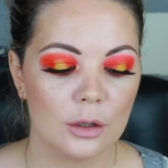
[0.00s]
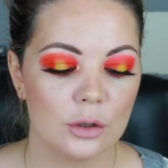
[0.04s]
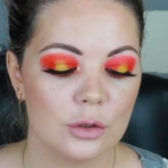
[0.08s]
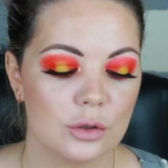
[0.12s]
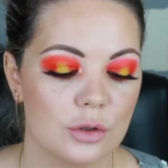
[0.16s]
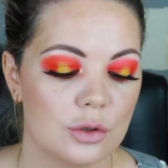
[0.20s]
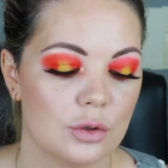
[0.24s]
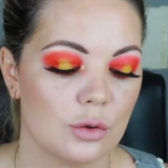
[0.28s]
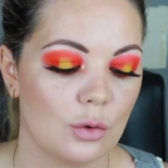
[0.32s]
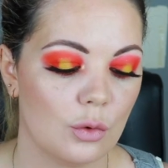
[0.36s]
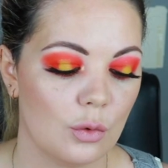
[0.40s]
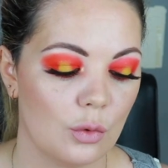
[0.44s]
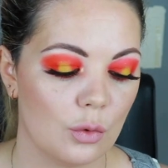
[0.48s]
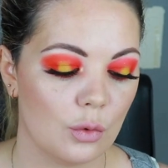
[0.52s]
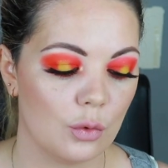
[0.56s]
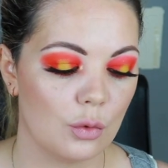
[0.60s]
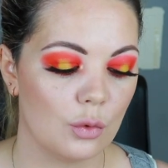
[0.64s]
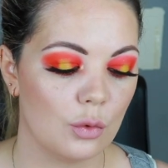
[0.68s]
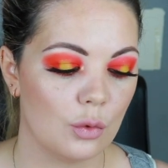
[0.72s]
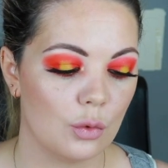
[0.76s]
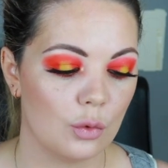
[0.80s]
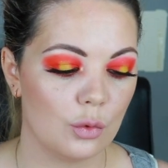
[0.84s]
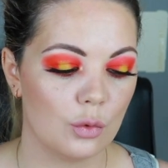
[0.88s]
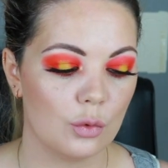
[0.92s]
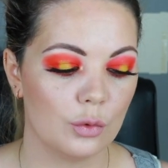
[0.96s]

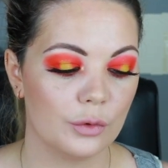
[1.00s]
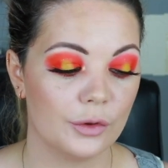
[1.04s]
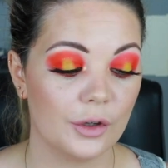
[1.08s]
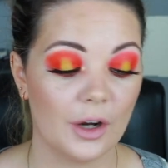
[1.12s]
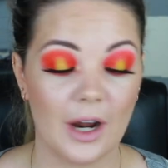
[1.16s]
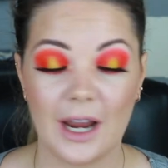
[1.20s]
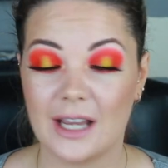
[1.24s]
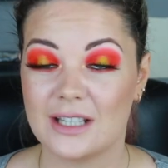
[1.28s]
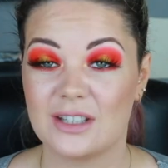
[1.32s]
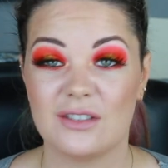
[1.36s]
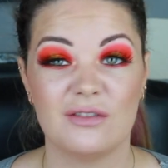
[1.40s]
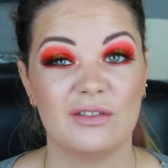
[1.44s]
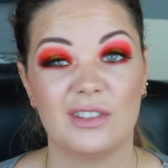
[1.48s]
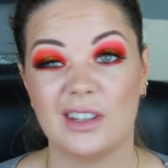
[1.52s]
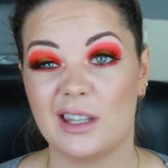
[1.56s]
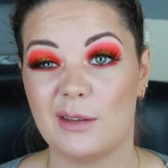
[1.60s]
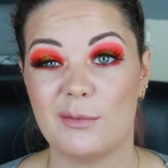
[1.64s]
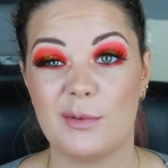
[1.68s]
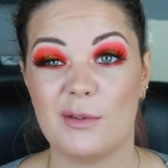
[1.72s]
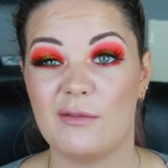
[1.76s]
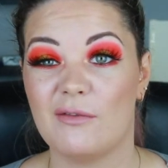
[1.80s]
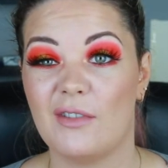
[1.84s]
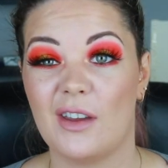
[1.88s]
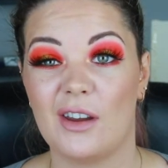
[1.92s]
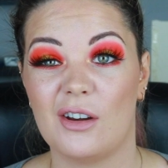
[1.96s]
So there hasn't really been